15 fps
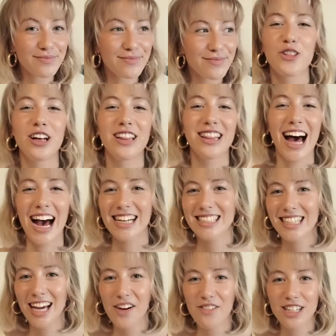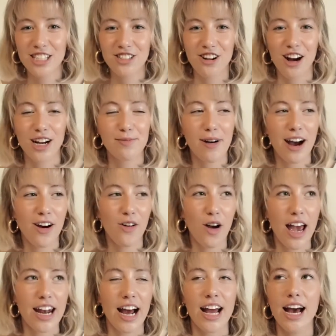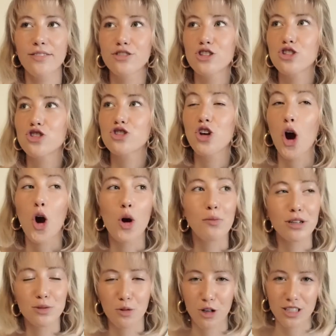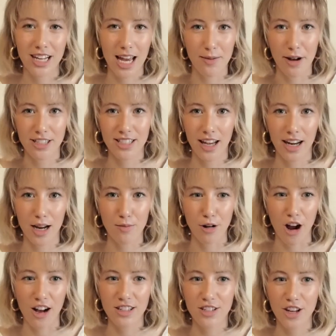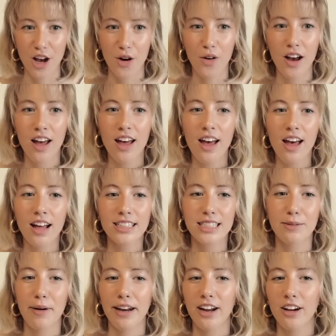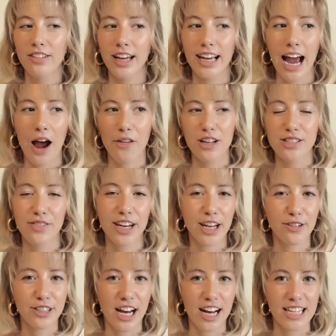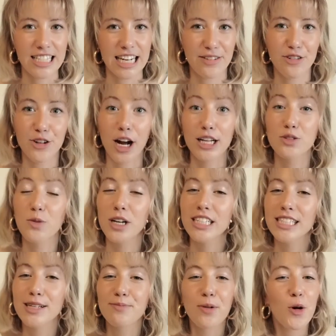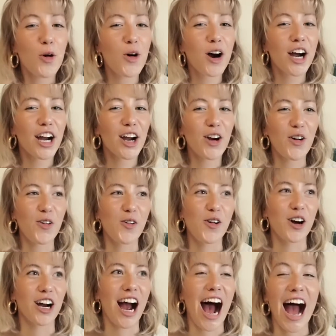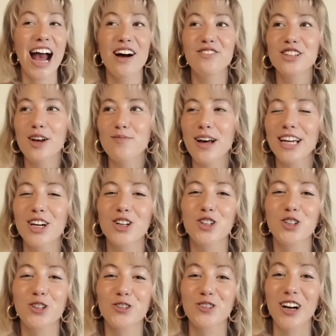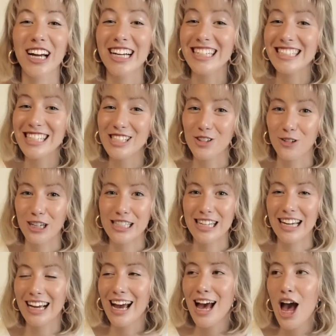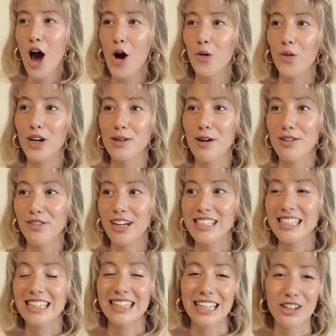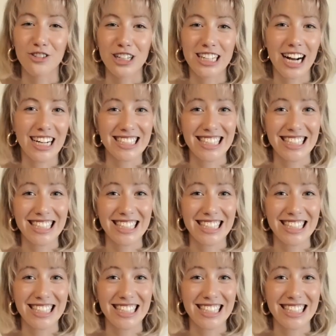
The last thing I want to talk about, and I have so much more to say about study abroad, so depending on like how this video does and if you guys want to see more, or I have some like crazy stories, like one of my friends literally got